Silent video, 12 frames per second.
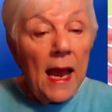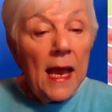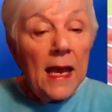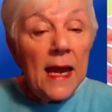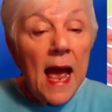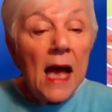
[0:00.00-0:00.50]

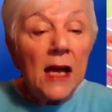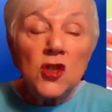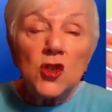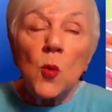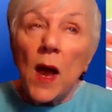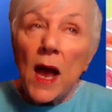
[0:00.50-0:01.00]
In
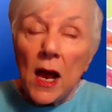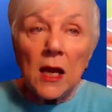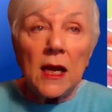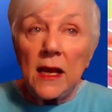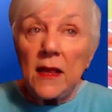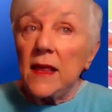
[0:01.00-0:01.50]

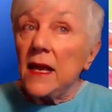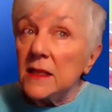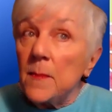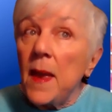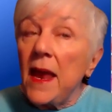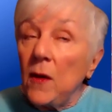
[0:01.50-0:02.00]
actuality,
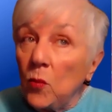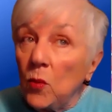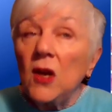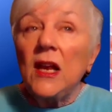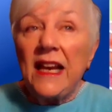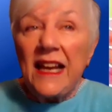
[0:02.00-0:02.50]
things may
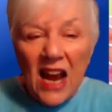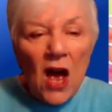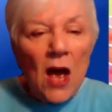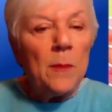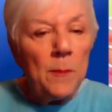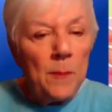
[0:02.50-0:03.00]
really
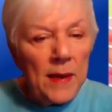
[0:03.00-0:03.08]
not